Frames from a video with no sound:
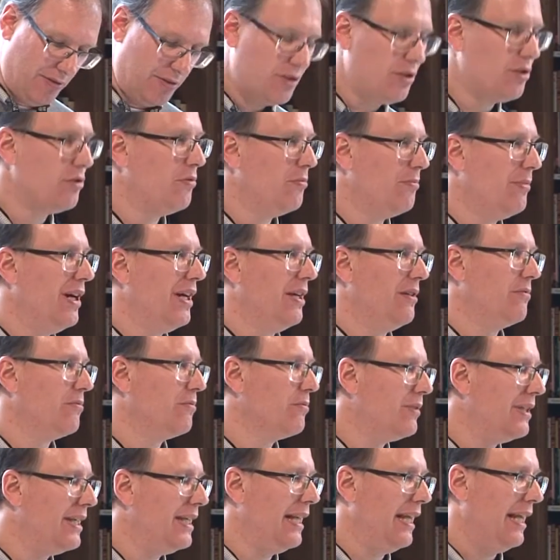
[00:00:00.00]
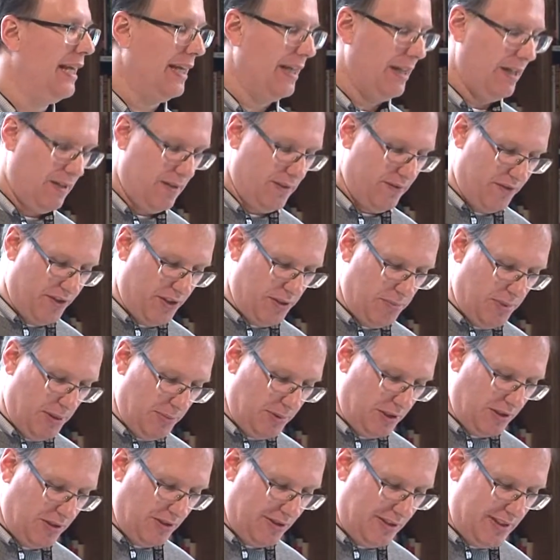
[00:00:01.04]
to my reading of the
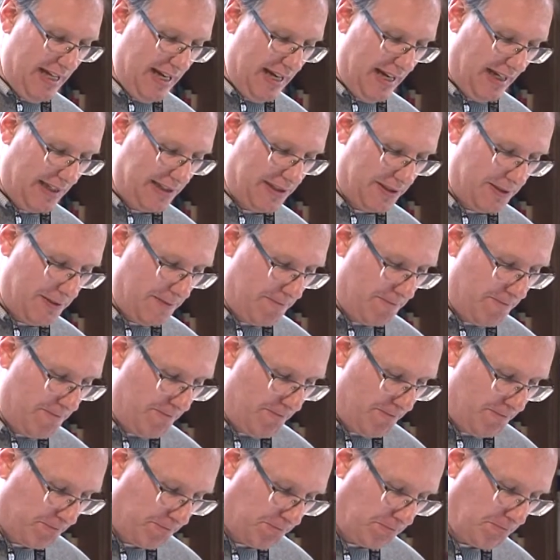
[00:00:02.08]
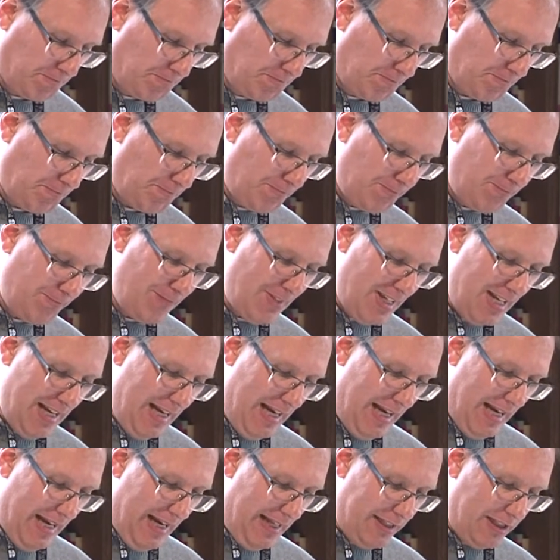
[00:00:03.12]
biblical text.
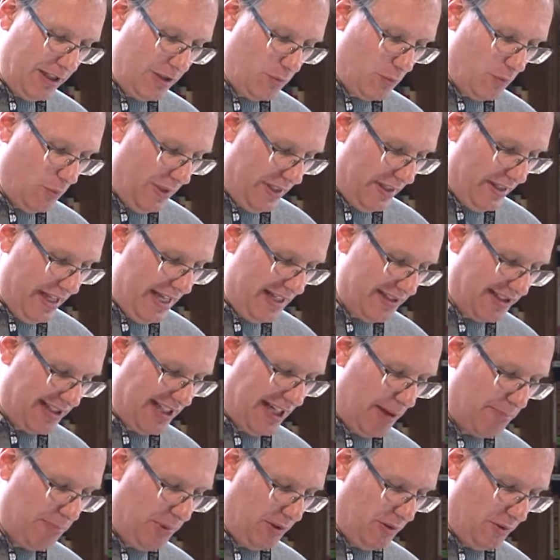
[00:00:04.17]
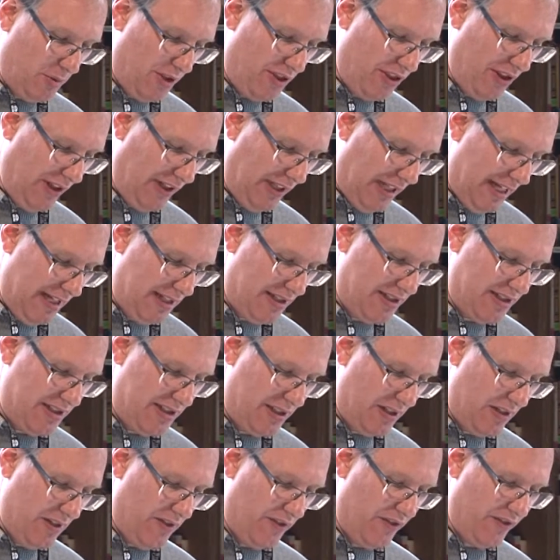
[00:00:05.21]
And then, when that's coupled with the lens
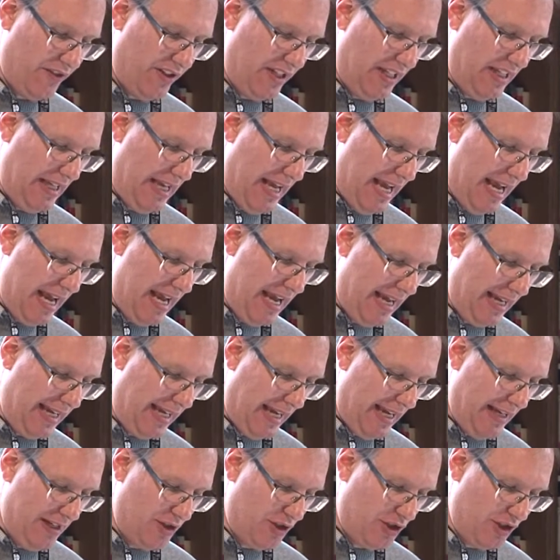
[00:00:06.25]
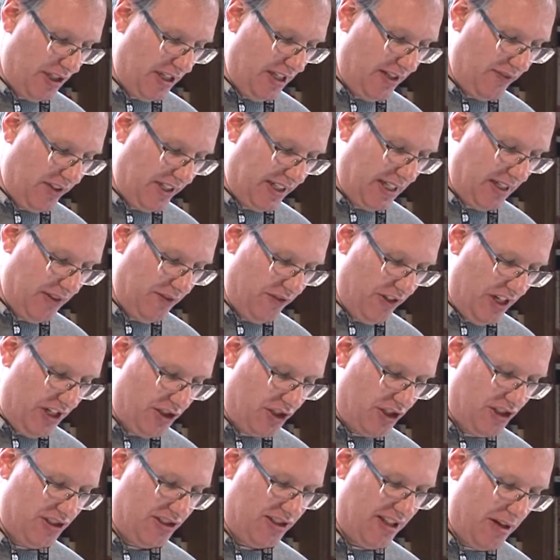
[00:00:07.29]
of the Hague and Geneva
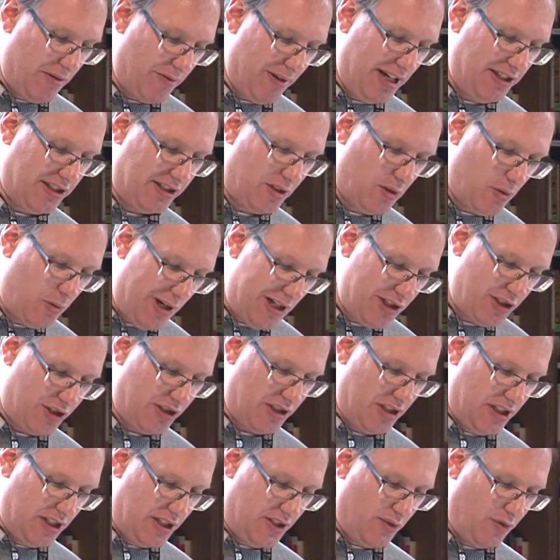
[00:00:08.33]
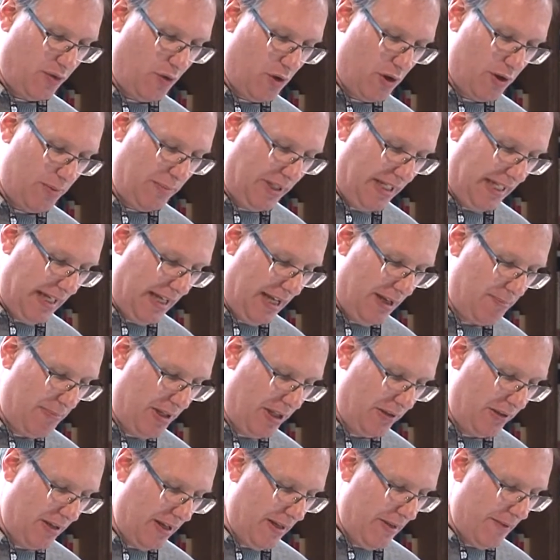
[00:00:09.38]
Conventions, they raise questions for me
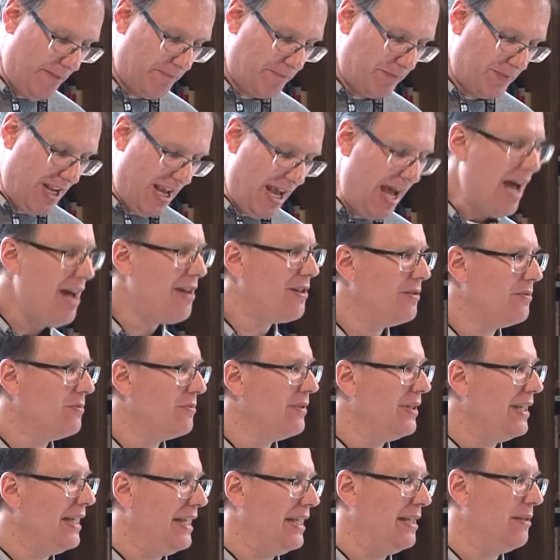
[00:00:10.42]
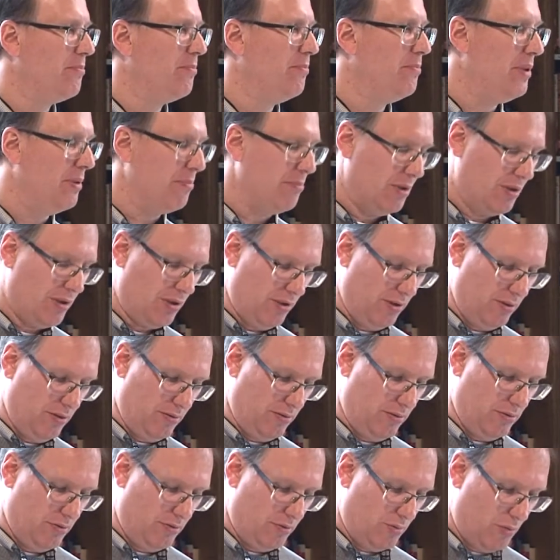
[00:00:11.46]
about how to read biblical
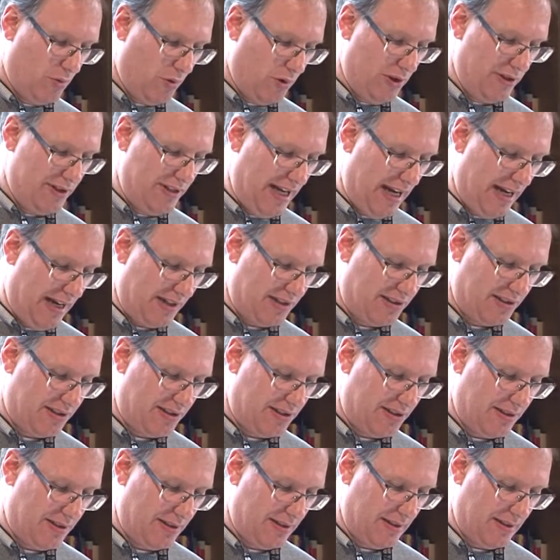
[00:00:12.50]
war texts,